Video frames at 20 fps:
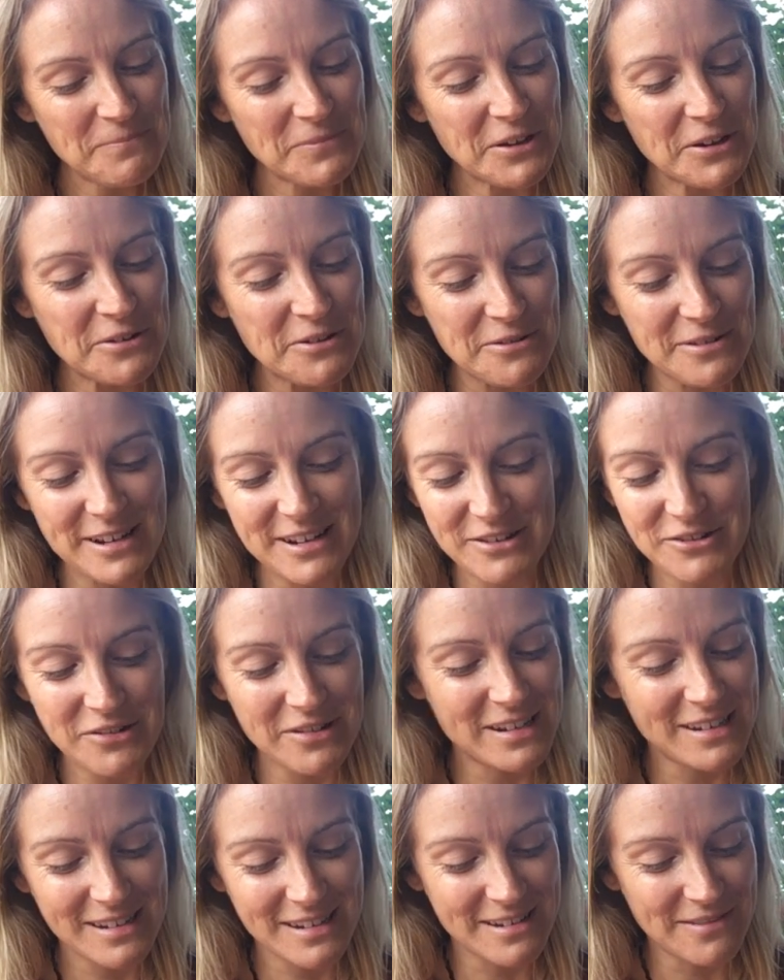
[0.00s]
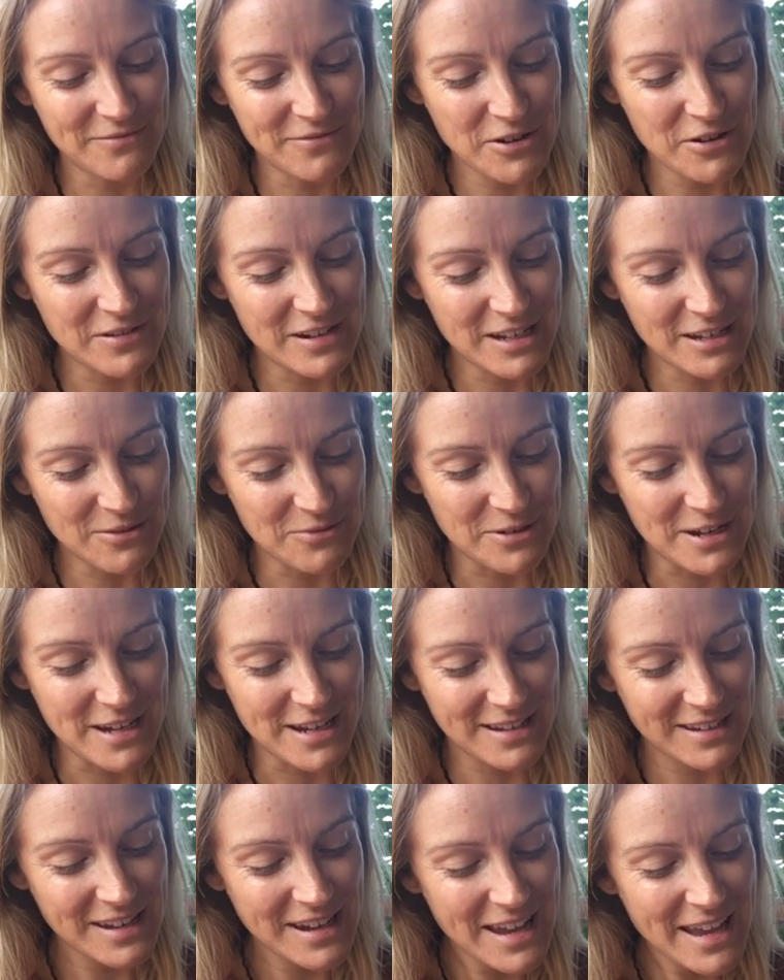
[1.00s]
Oh, interesting, very
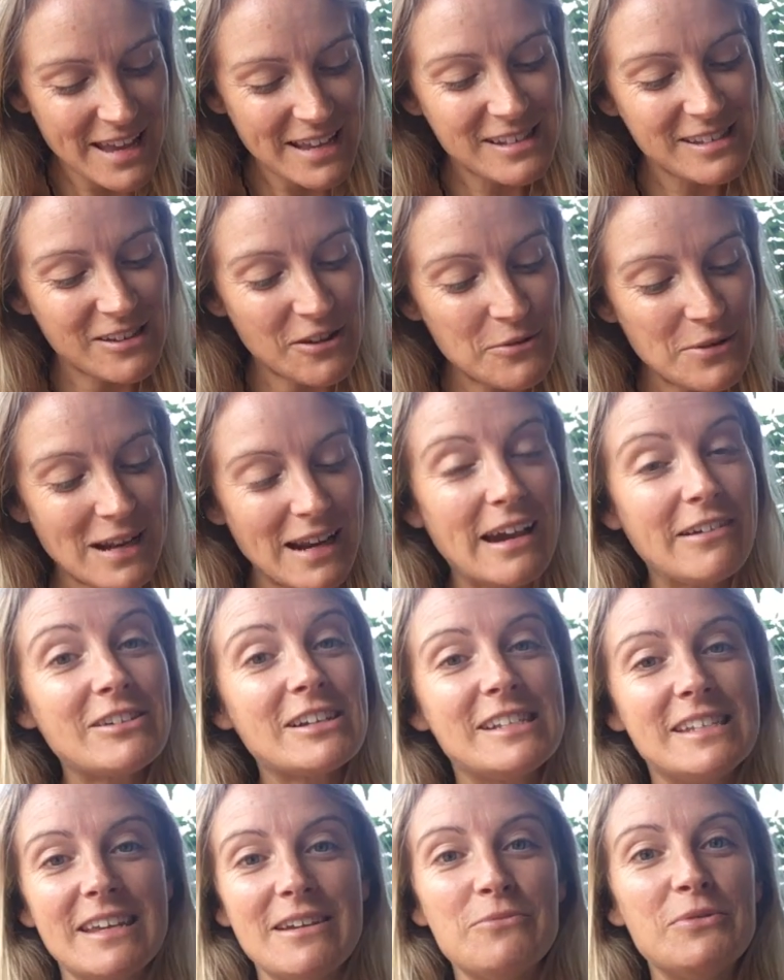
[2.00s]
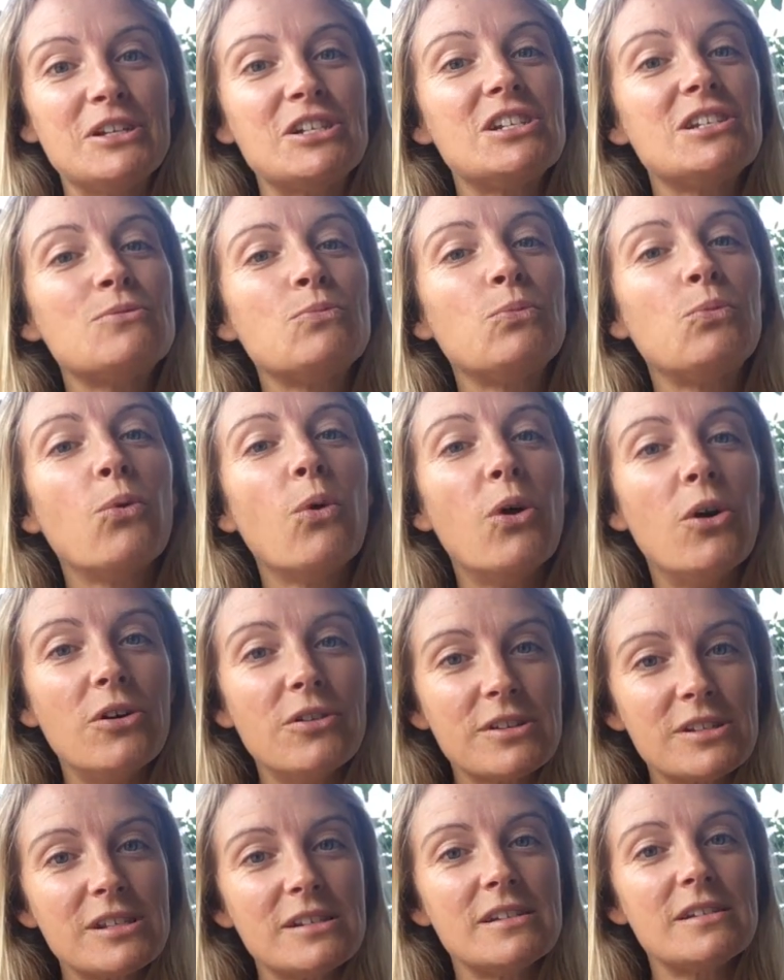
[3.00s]
sweet. So clarity, which is
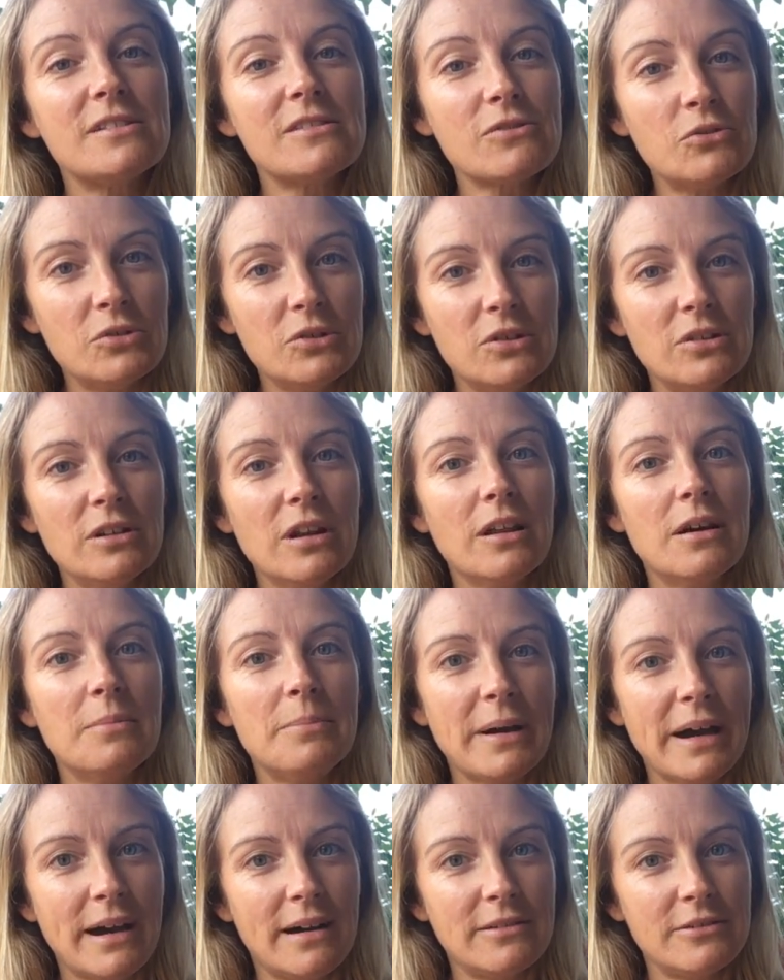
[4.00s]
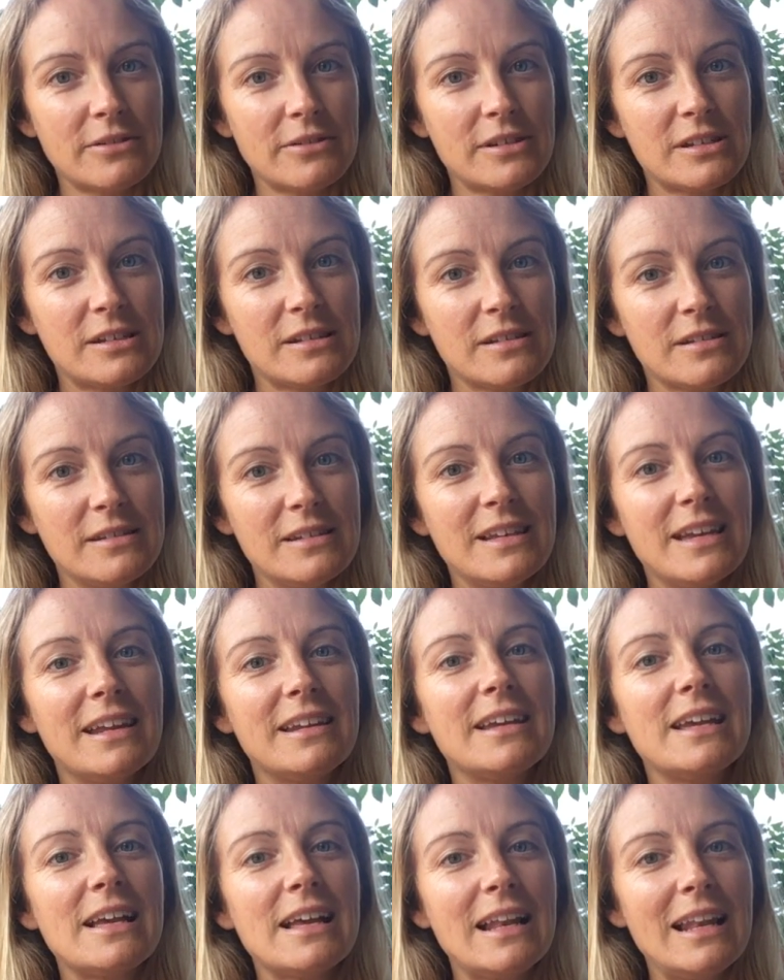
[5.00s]
what it's all about.
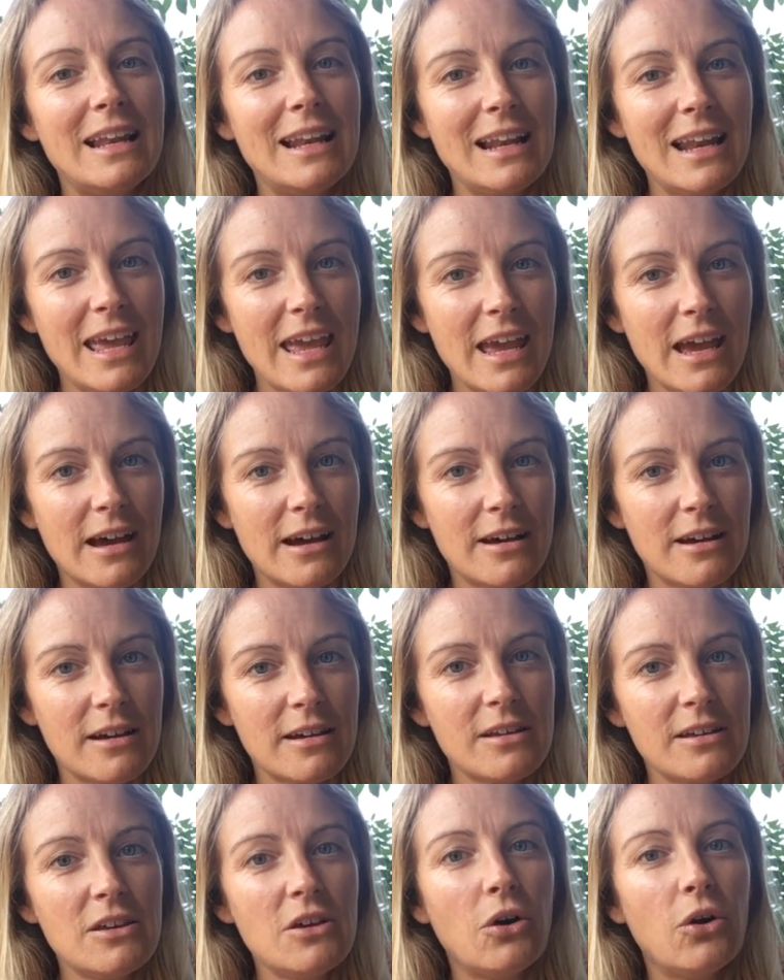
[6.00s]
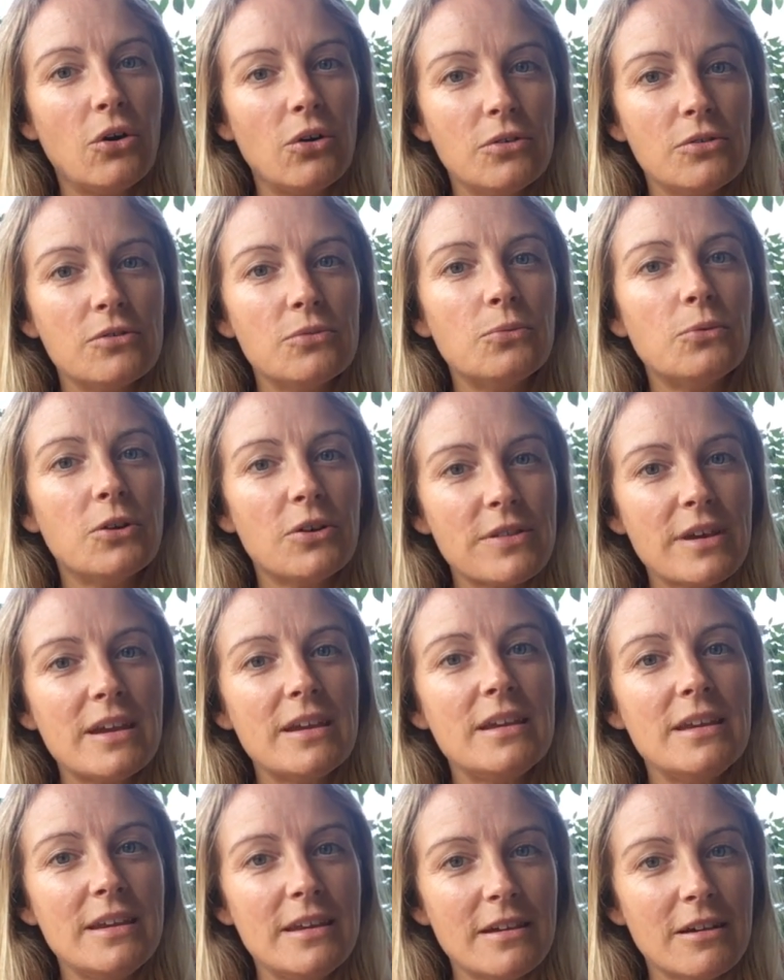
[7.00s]
Getting clear on what the
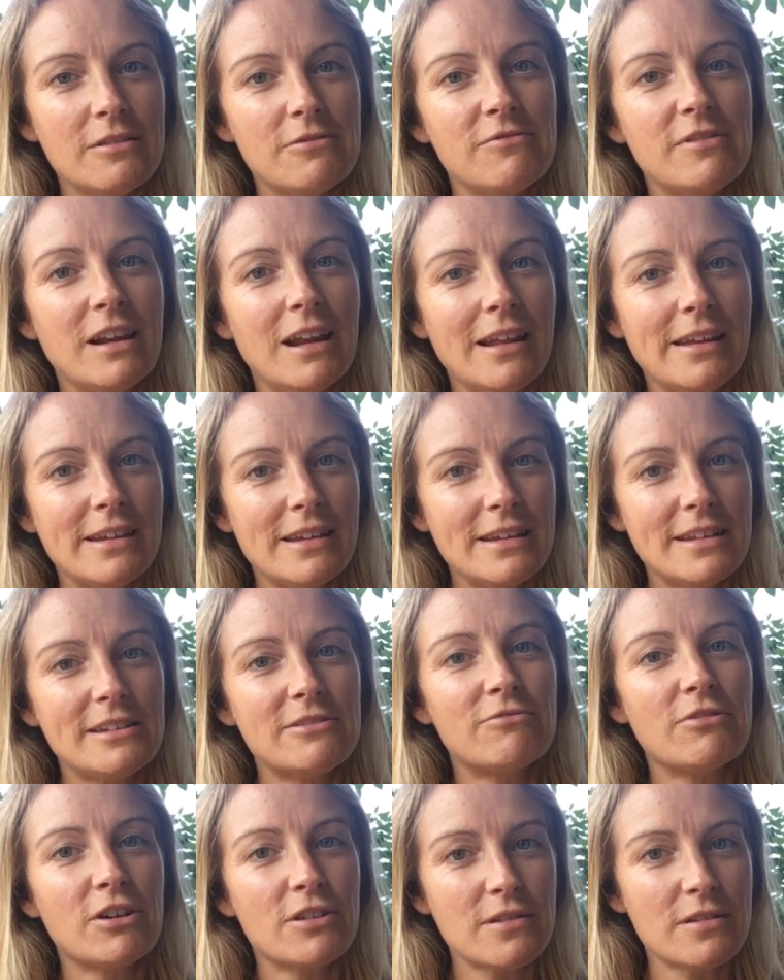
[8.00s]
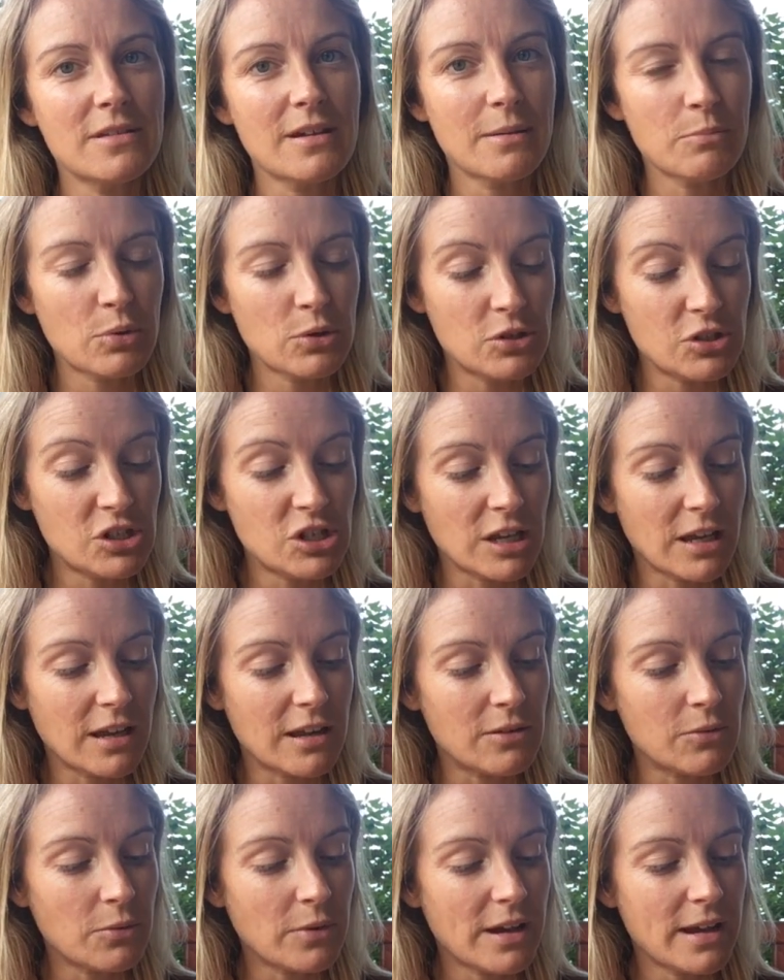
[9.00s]
ego really is rather than pushing
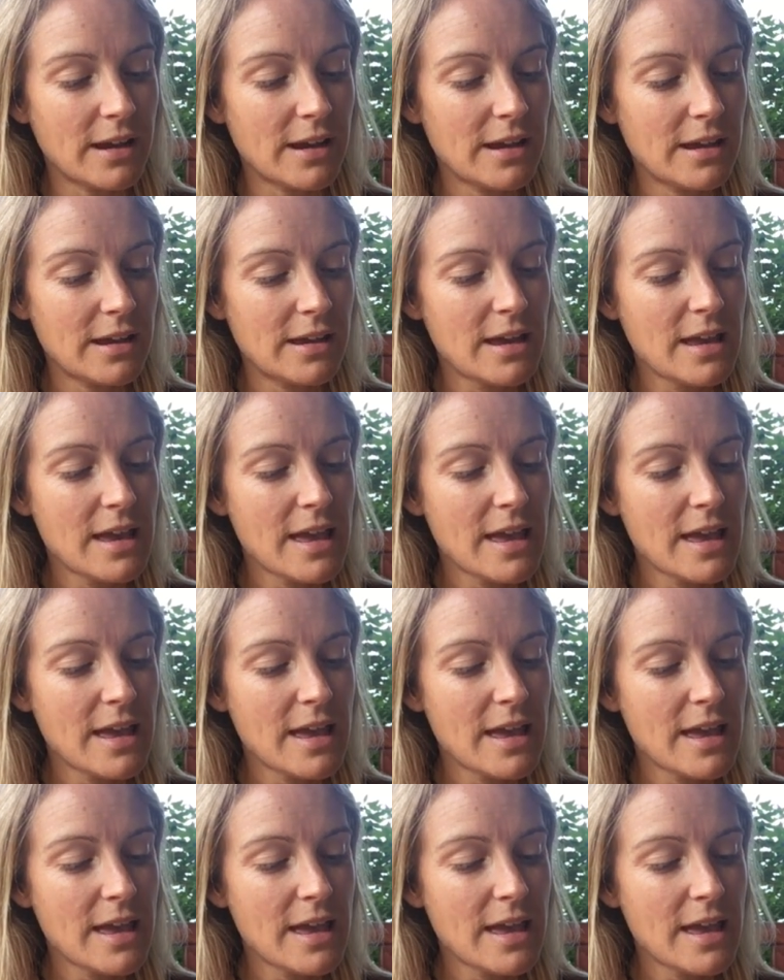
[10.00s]
it away.